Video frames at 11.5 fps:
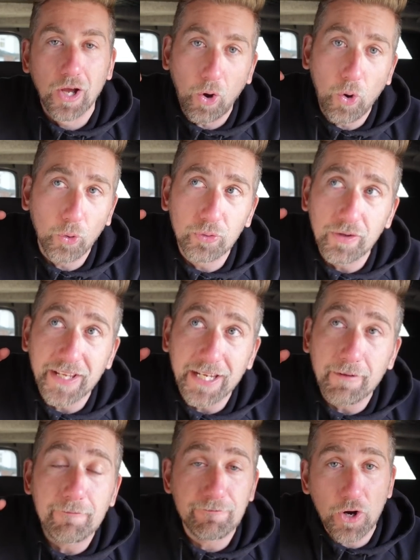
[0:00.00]
on
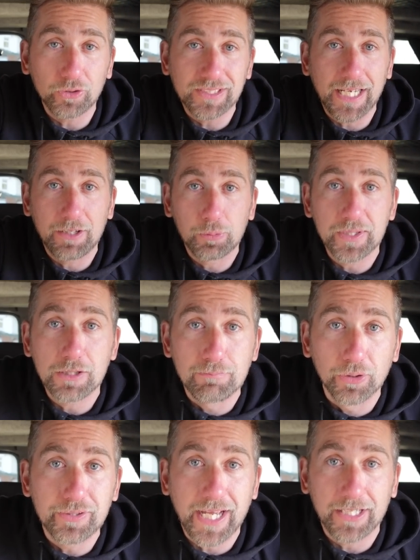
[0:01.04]
the fourteenth, which is
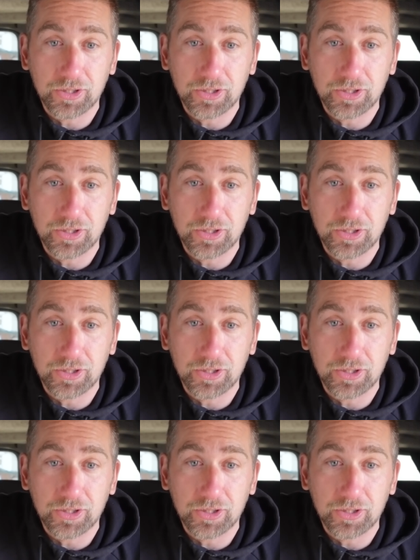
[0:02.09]
Monday.